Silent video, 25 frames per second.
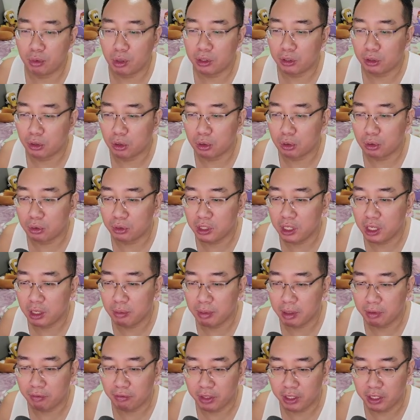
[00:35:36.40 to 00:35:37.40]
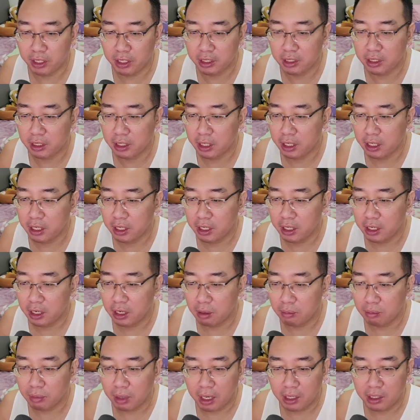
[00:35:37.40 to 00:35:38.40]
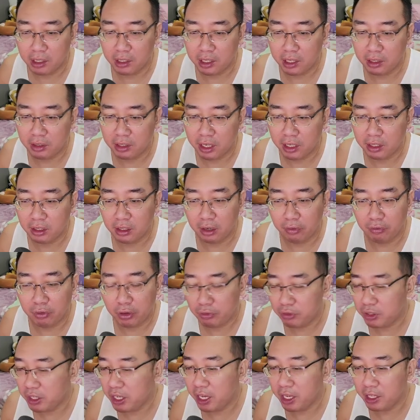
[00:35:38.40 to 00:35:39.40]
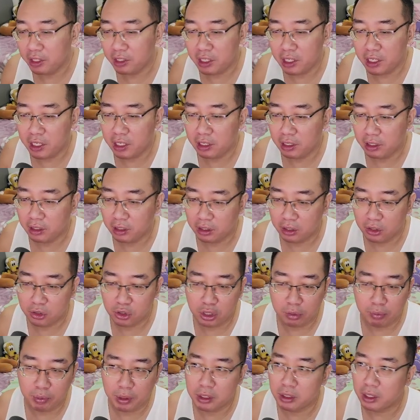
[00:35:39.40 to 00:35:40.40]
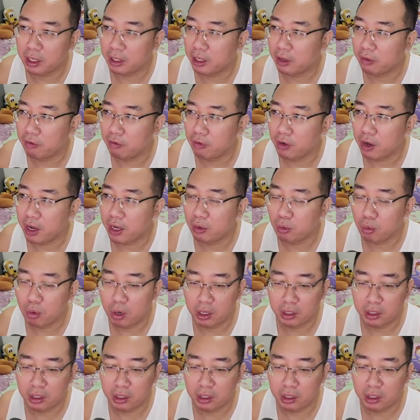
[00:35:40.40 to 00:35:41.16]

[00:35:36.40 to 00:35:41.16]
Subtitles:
to go Team NVIDIA. Other than that, a 5080, the cheapest I can find one